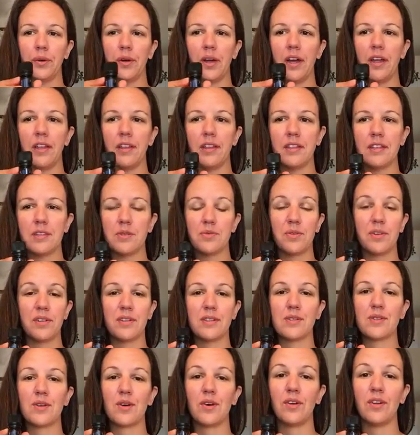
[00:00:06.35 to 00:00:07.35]
and this
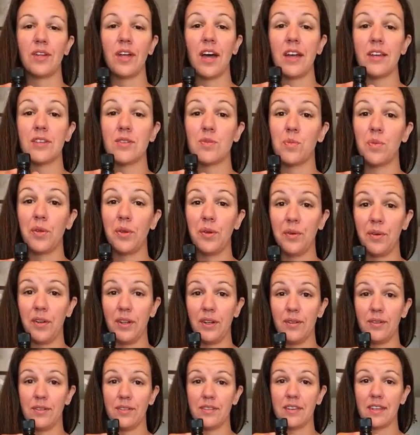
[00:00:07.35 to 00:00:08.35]
one's called ice blue in
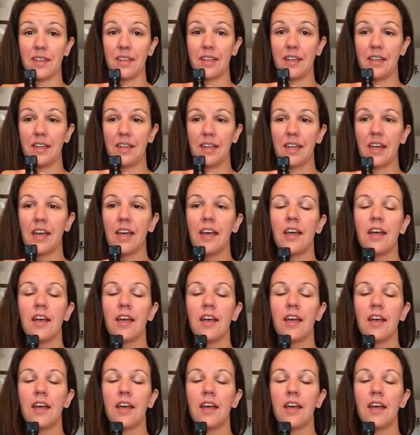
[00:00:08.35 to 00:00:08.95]
New Zealand.